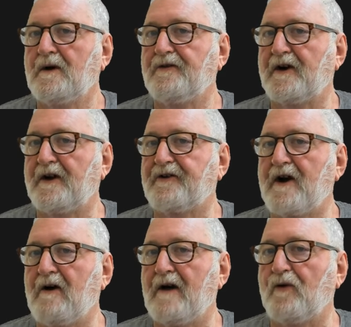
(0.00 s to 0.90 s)
So let's go
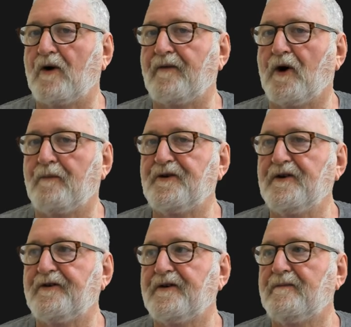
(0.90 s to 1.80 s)
and have a look at the
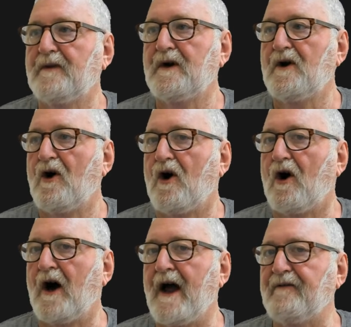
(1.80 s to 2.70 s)
options.
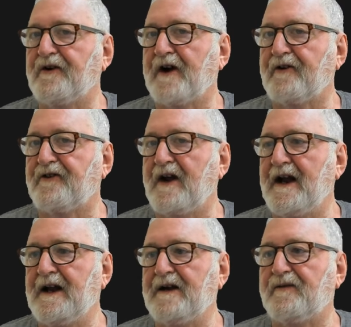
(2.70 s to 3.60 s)
I haven't touched
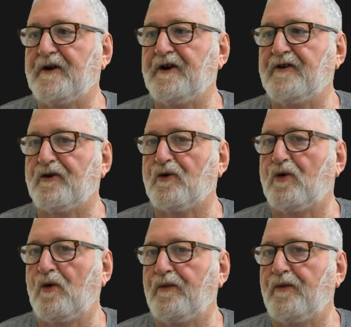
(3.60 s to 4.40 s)
any of these at all.